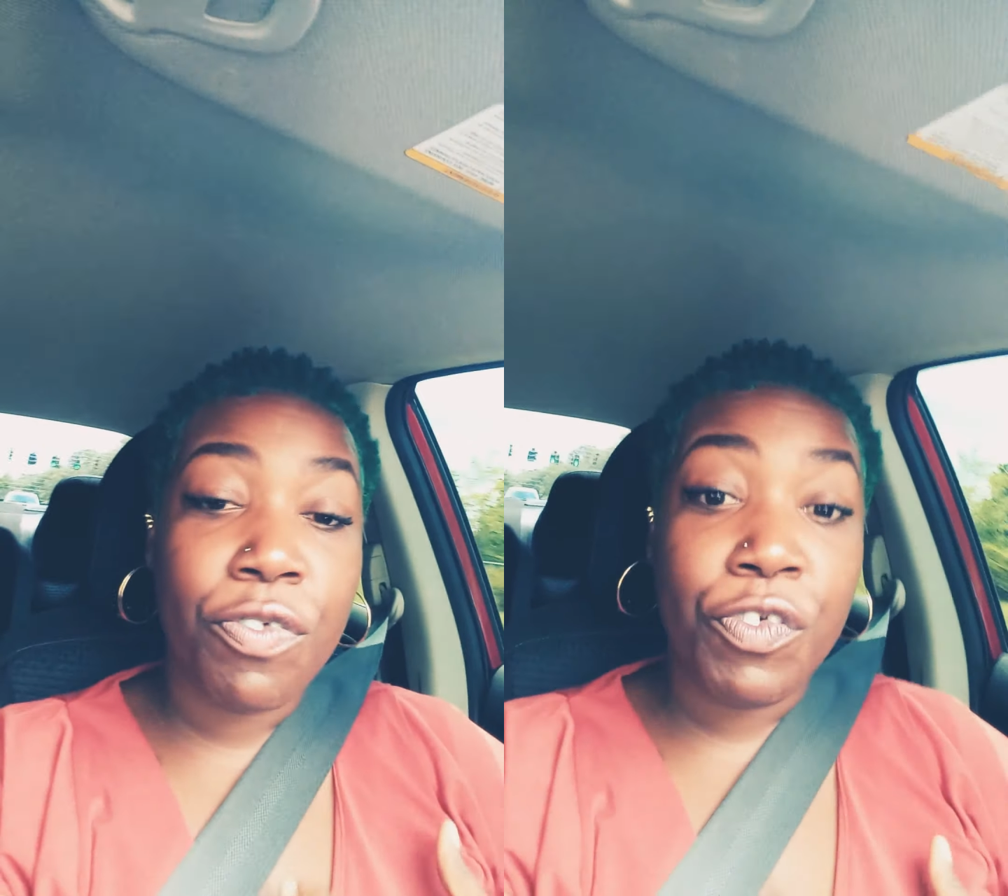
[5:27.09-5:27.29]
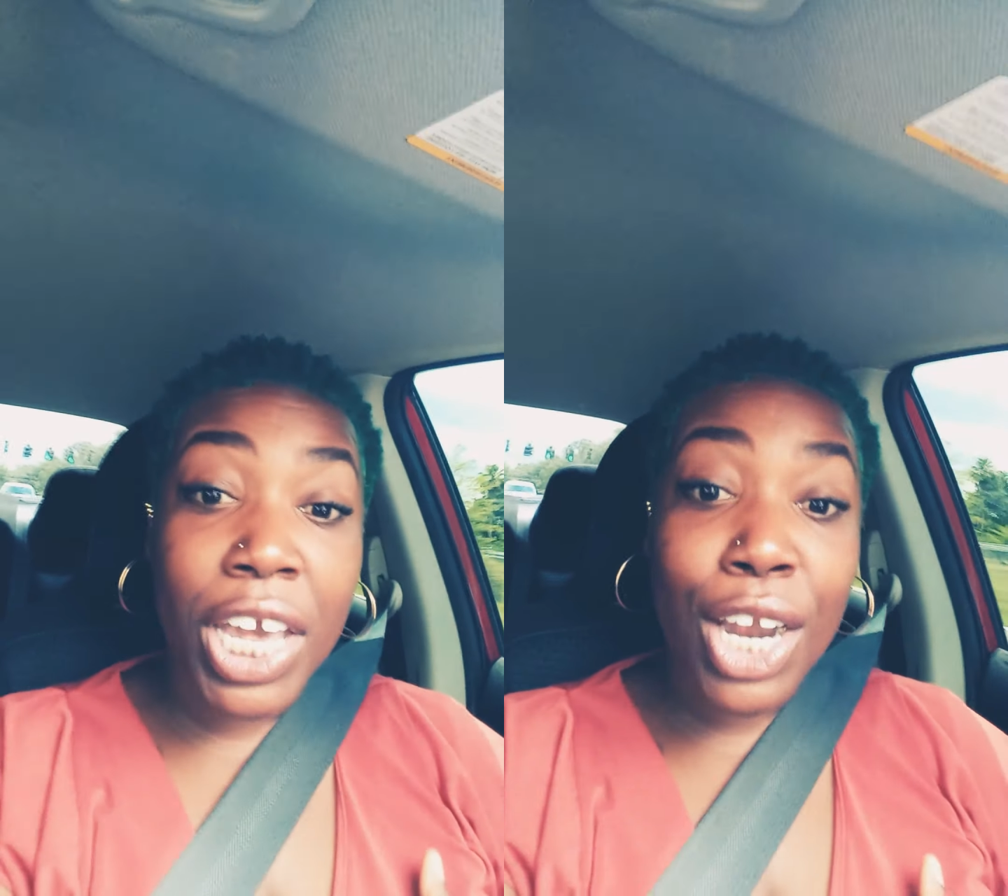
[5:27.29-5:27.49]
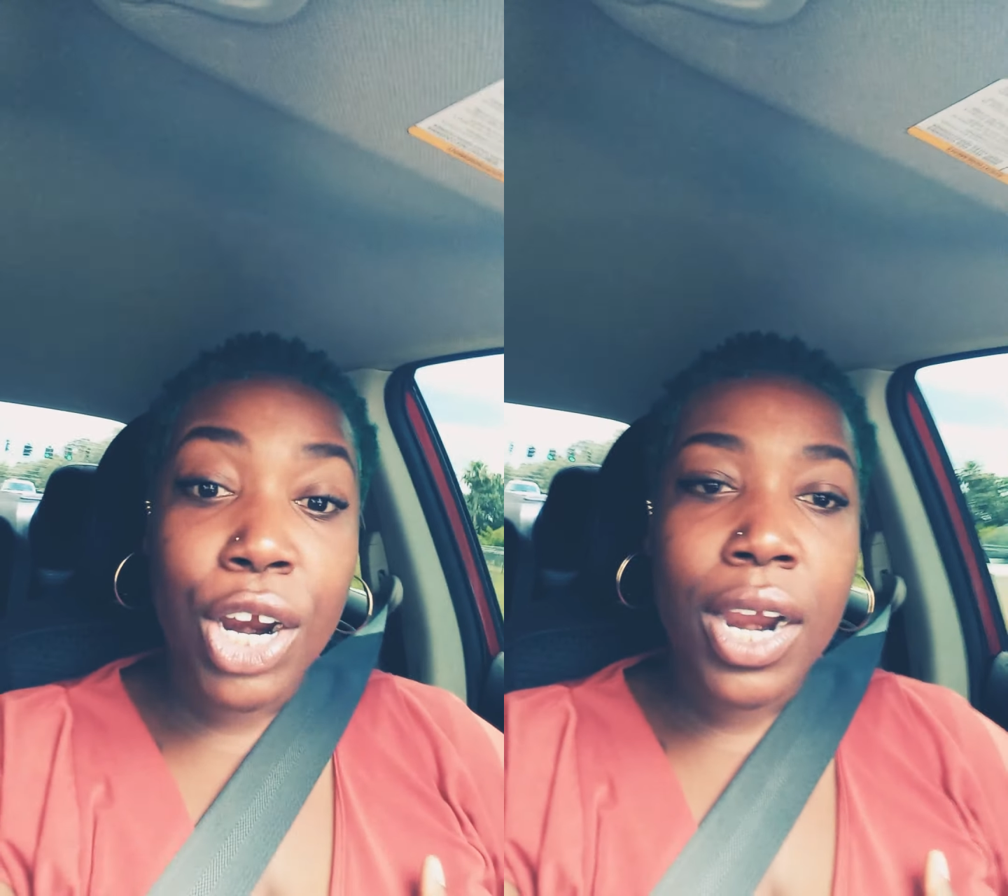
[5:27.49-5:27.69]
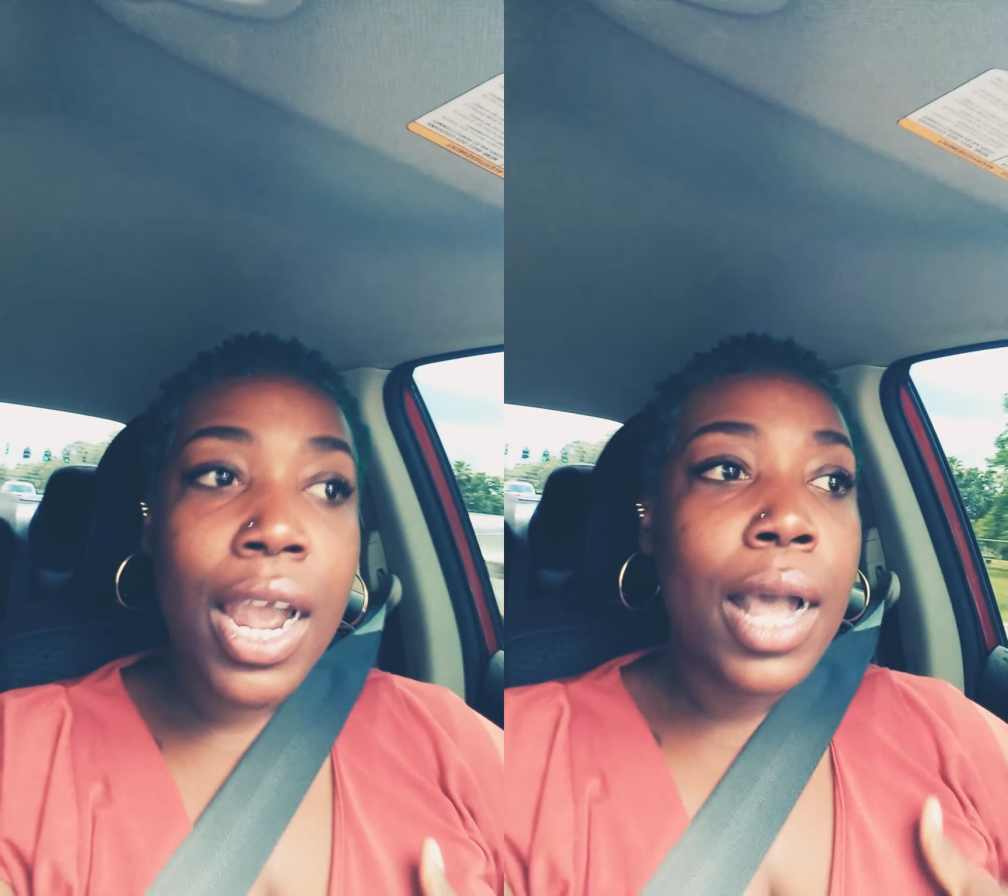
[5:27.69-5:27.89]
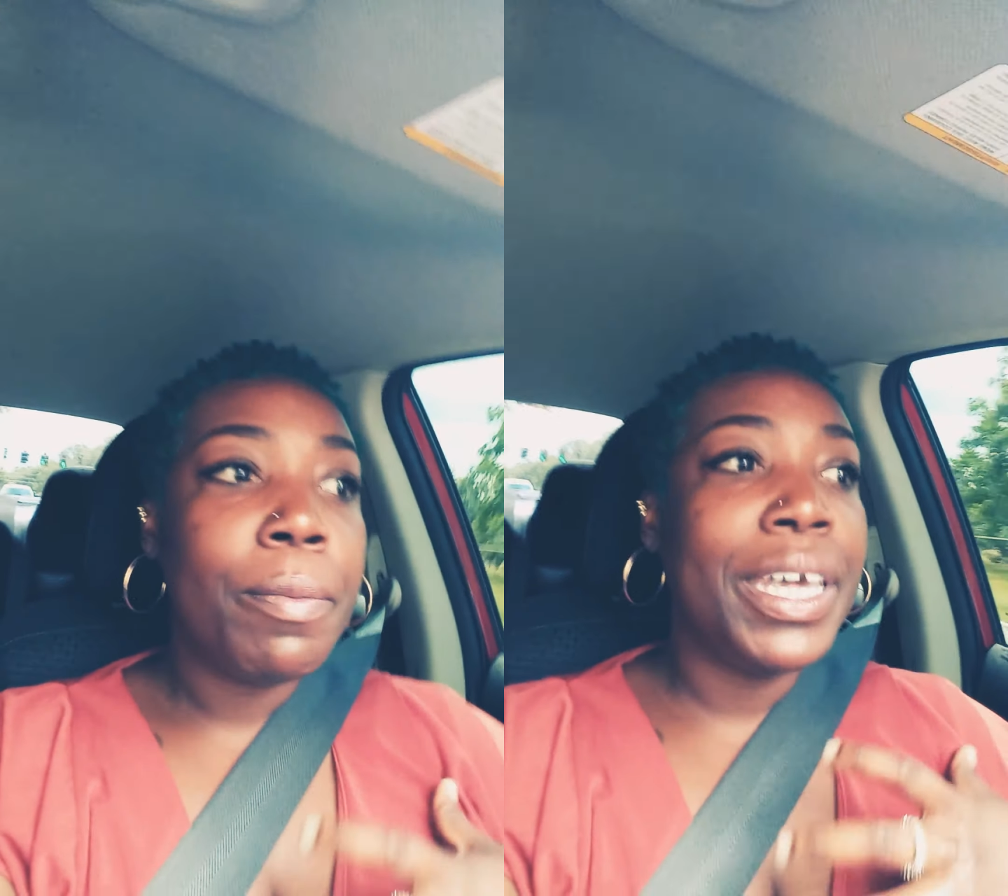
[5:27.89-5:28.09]
fear
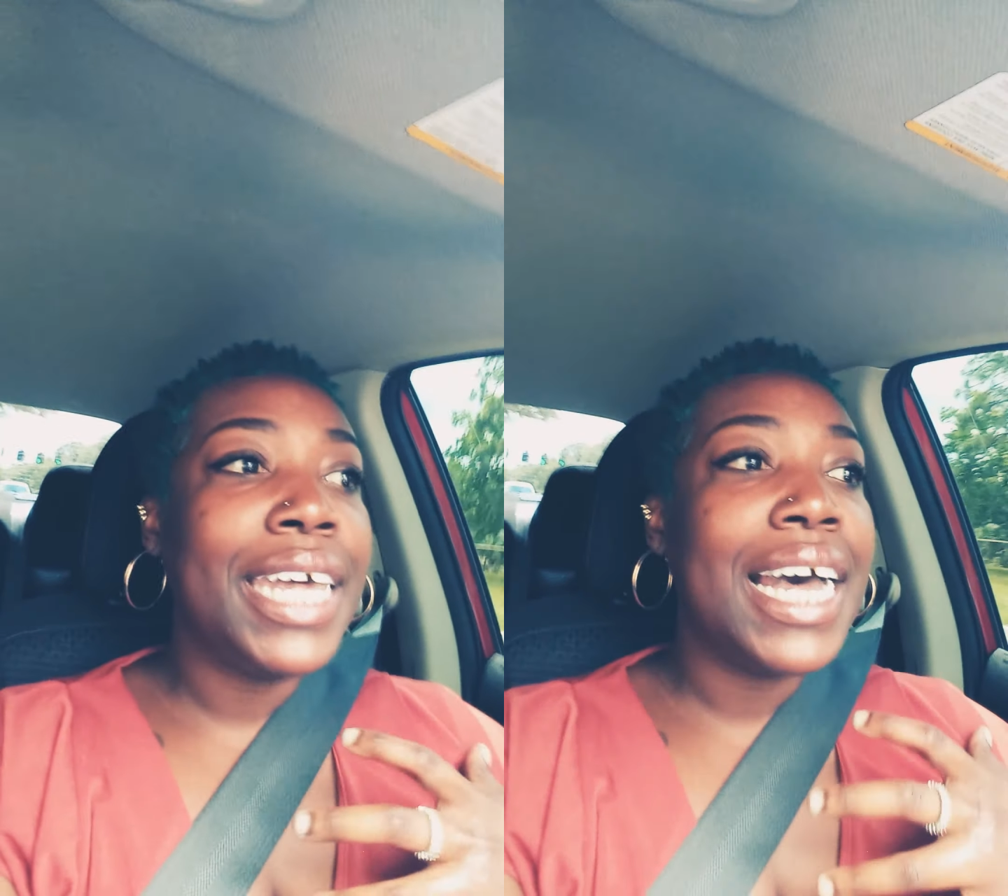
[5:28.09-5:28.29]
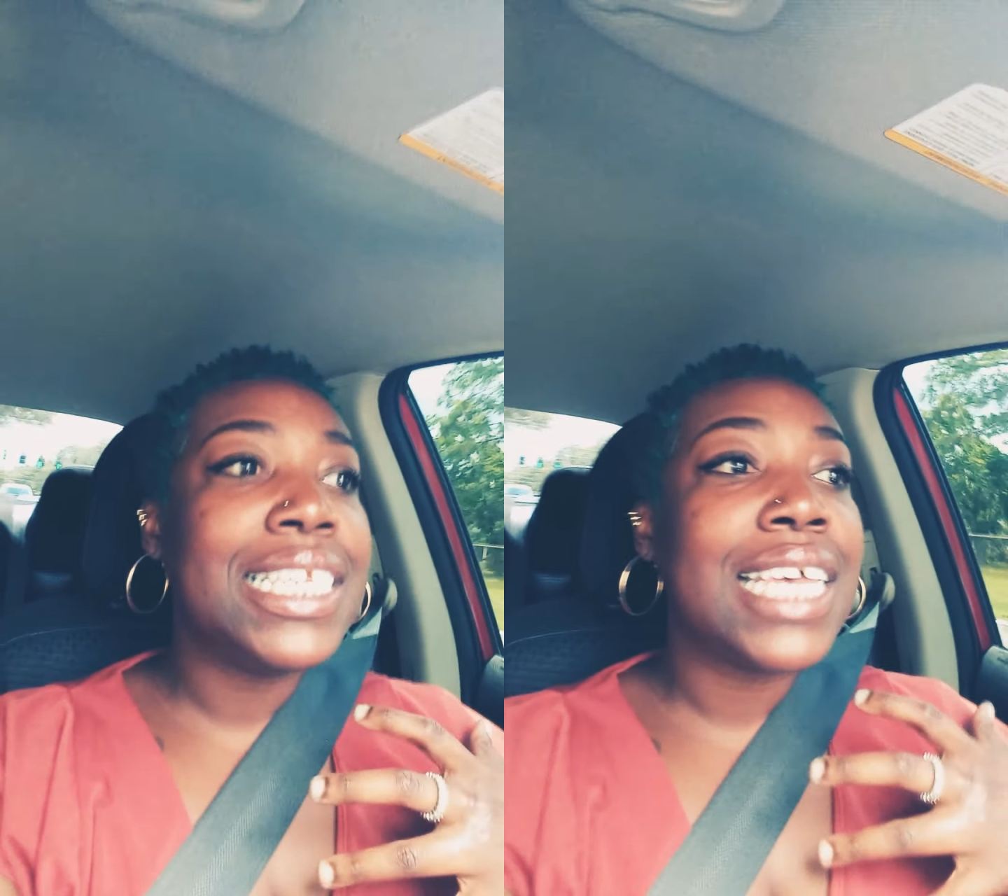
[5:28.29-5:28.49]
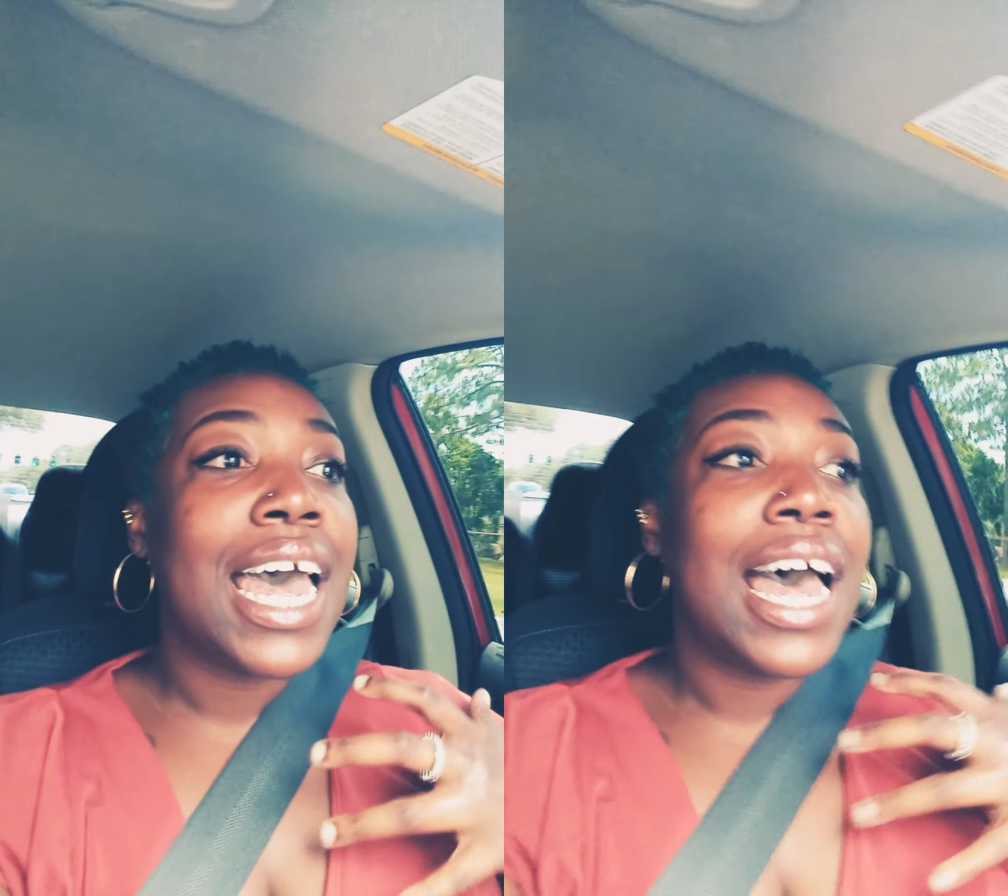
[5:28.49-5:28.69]
because